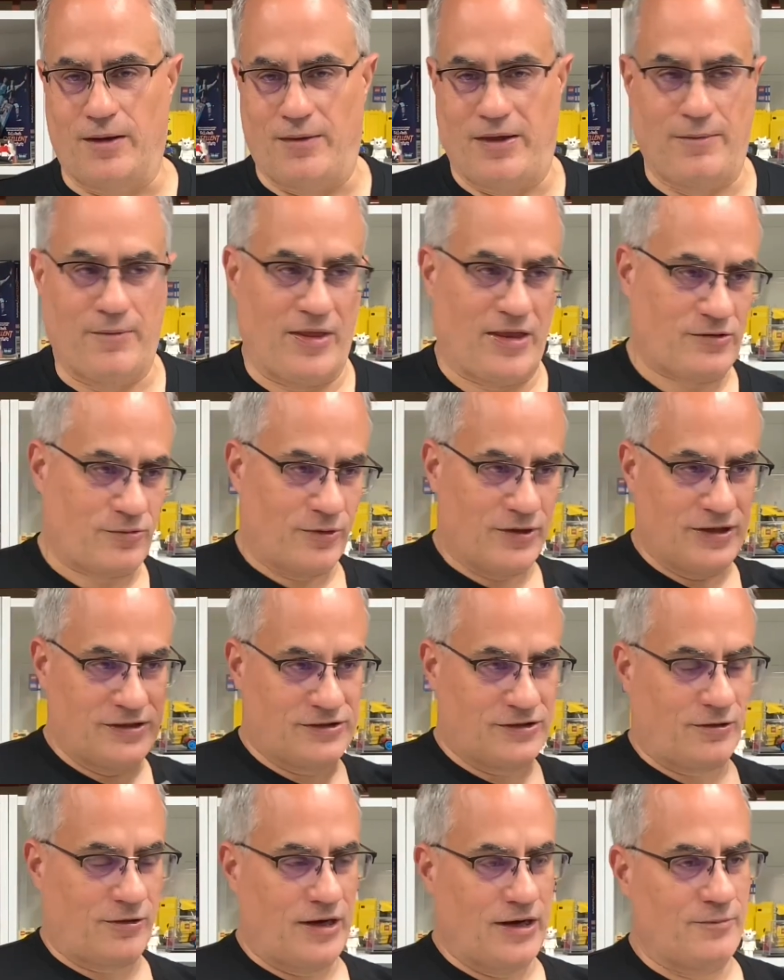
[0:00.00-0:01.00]
I mean, that's what
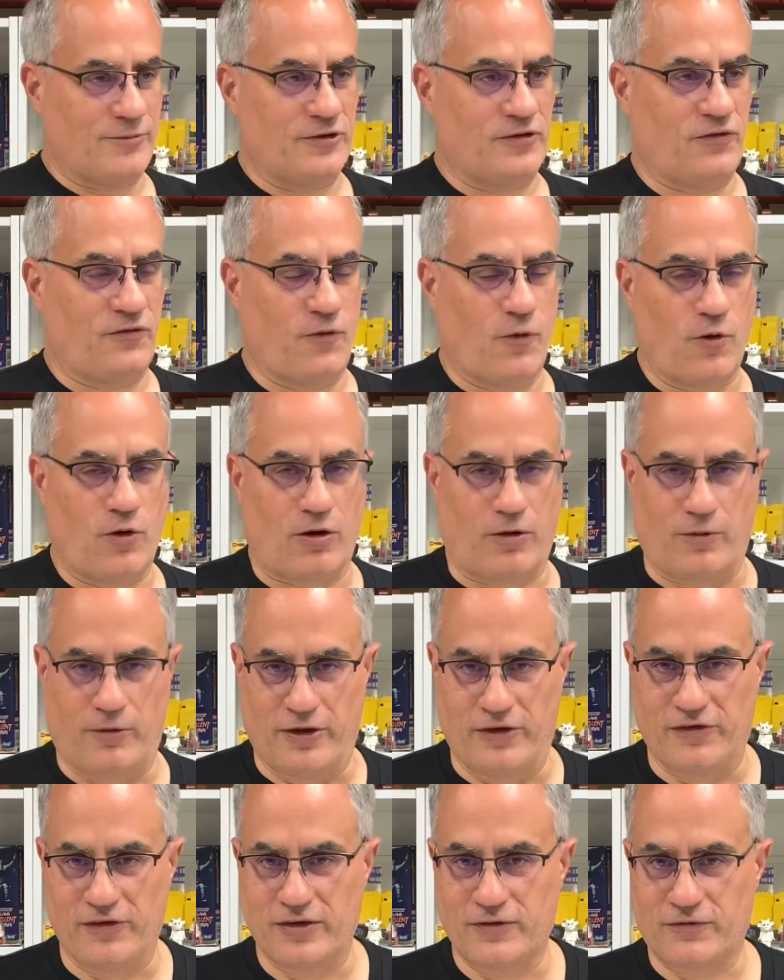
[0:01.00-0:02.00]
Instagram was for,
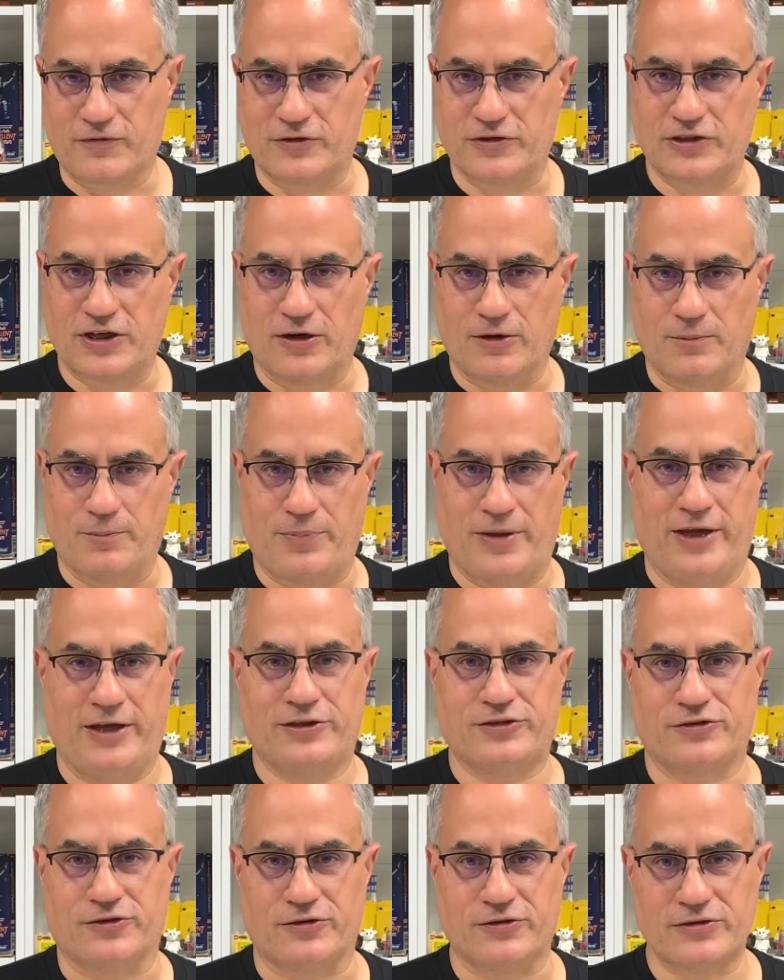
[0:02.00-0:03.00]
wasn't it? For sharing
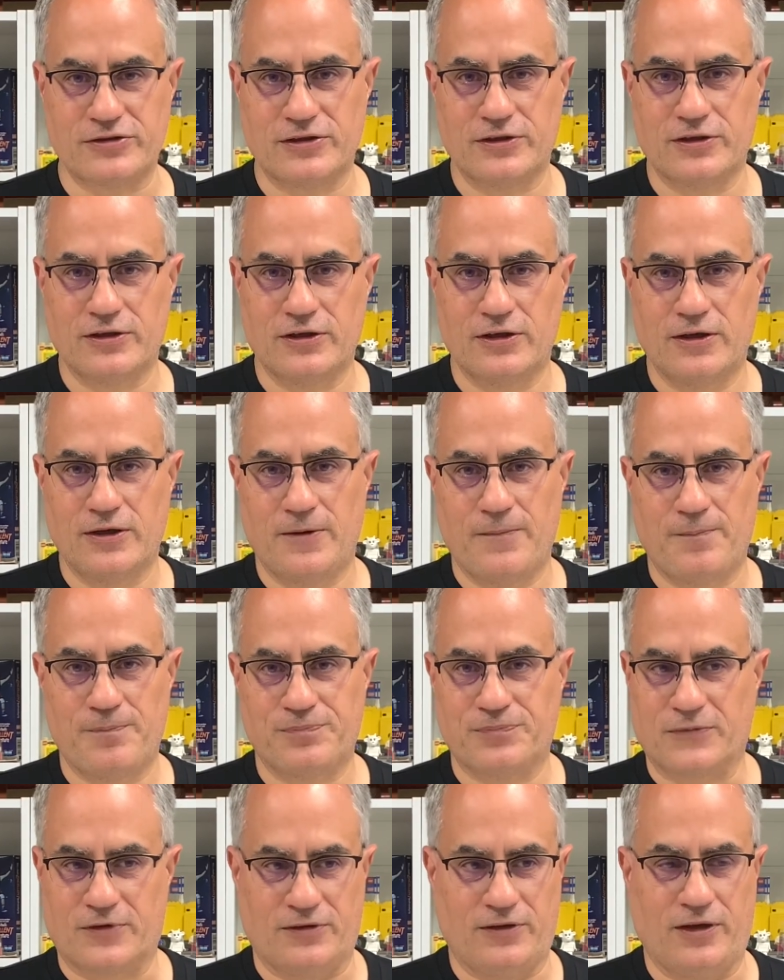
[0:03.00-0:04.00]
pictures.
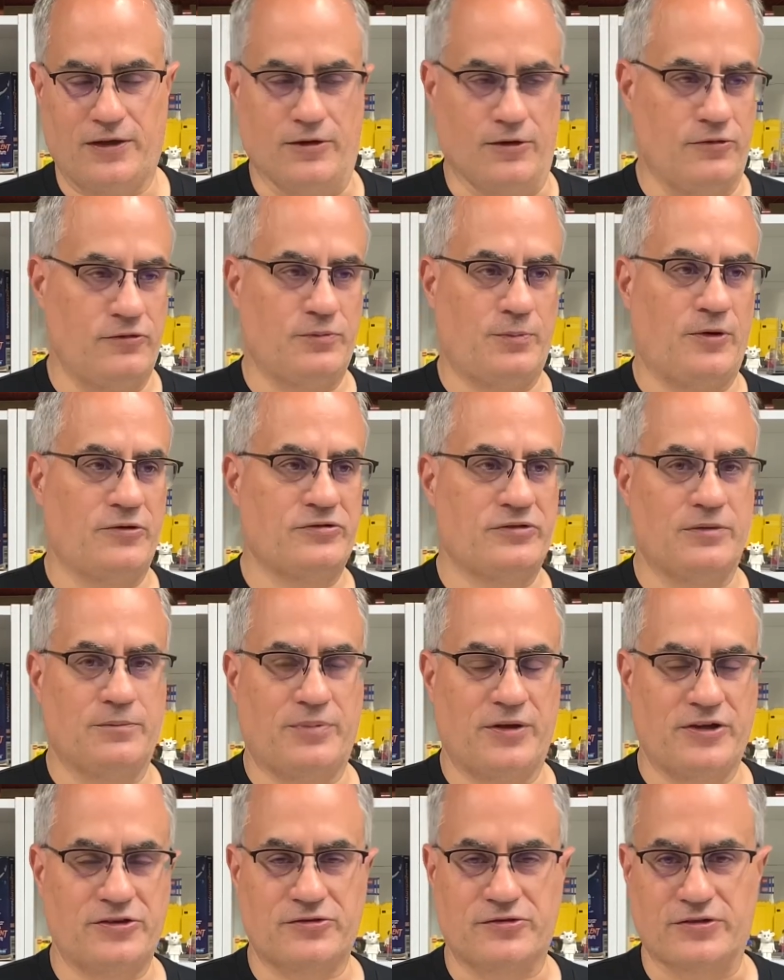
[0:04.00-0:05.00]
Like, who's posting
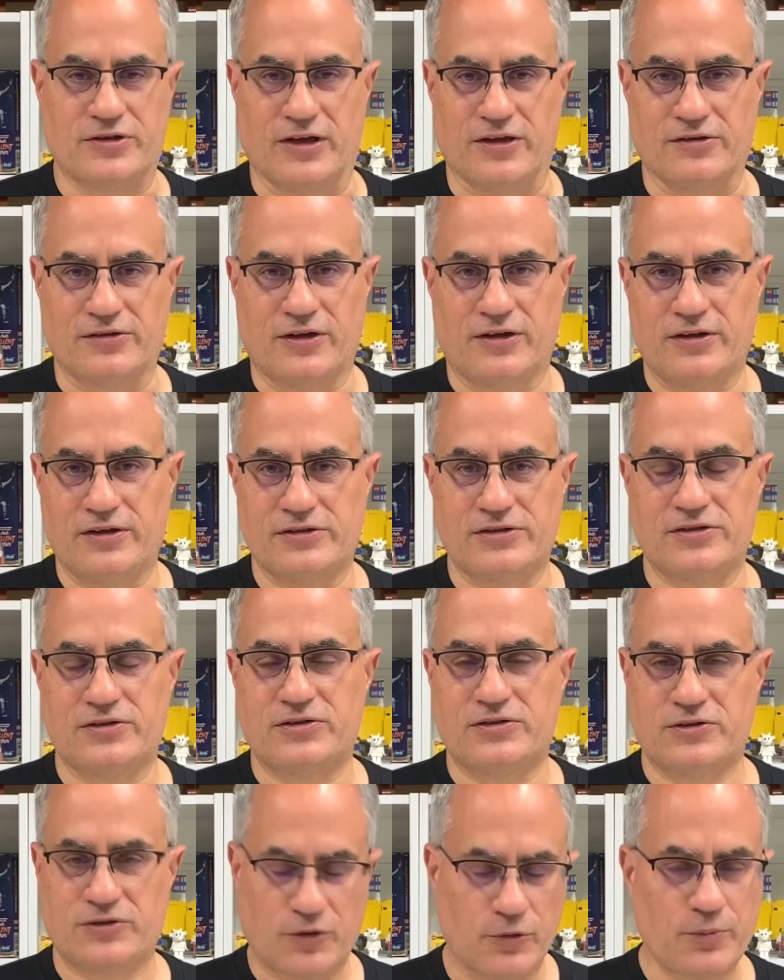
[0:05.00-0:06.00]
pictures now? It's all these
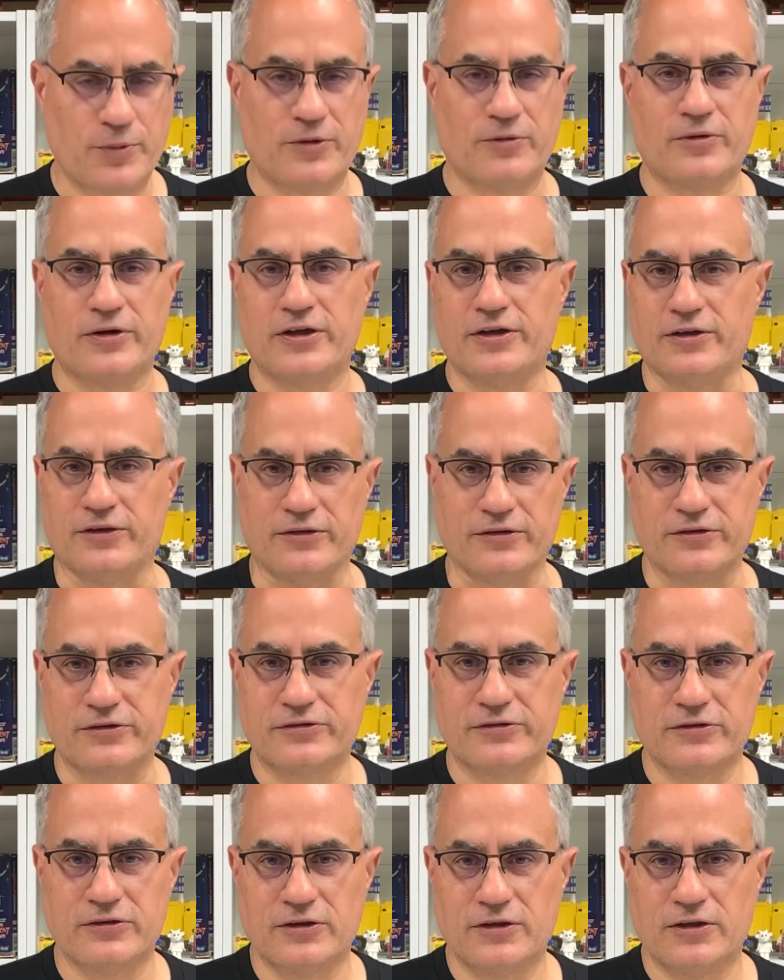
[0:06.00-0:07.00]
stupid reels.
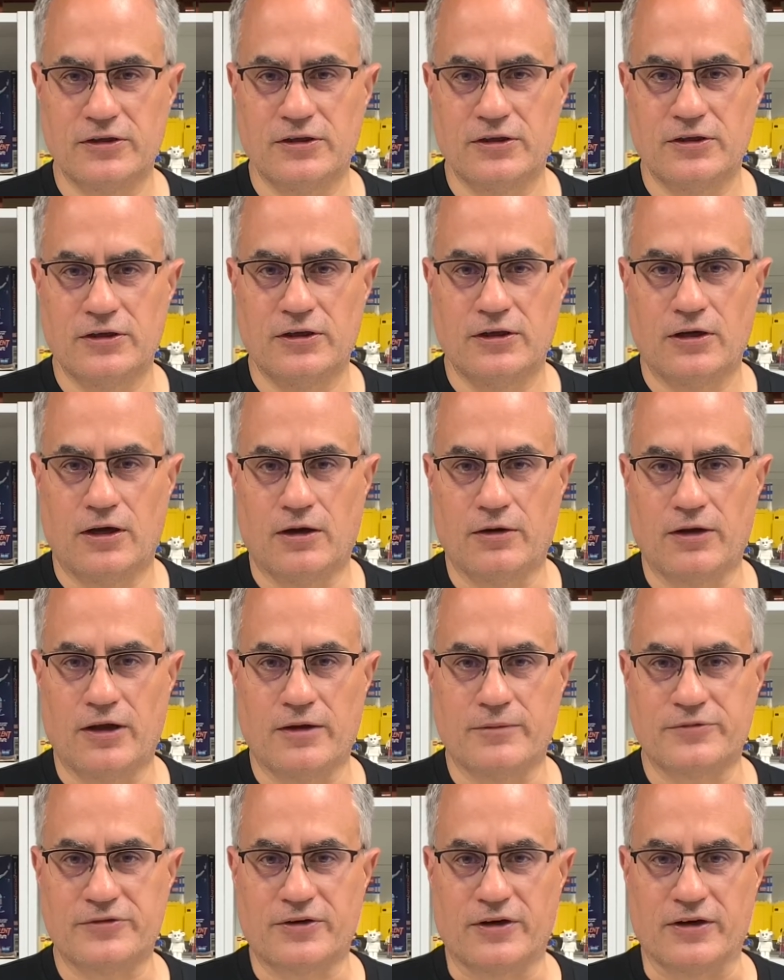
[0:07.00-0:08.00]
Oh, now
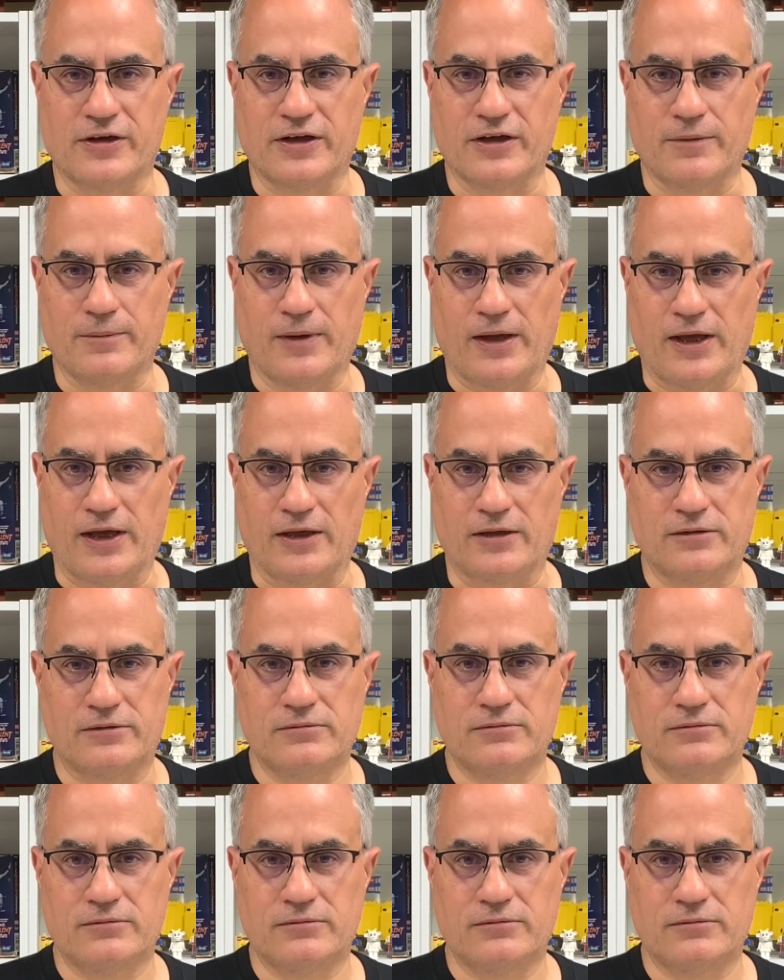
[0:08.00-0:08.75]
I'm starting to get mad.